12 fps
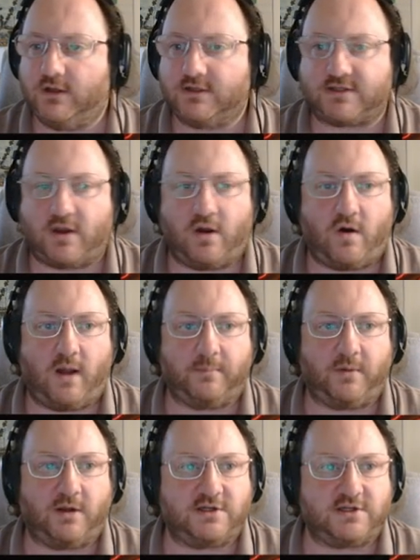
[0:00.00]
so I'm
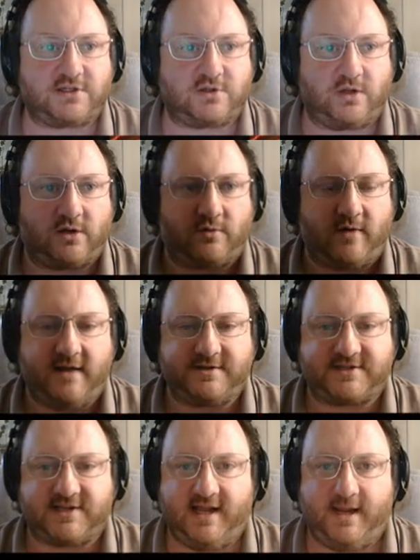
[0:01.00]
going to just look at
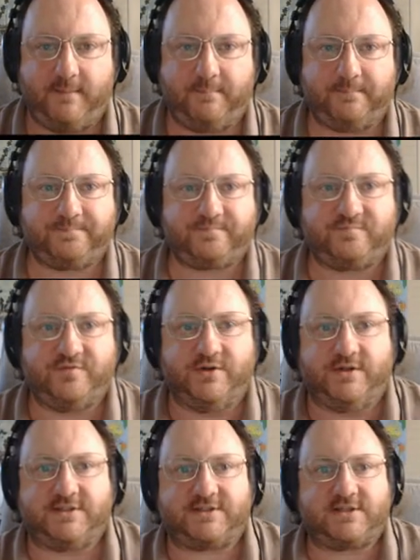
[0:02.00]
Ground Slam
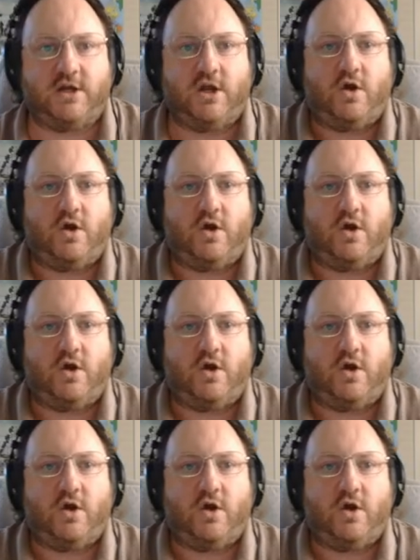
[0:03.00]
first.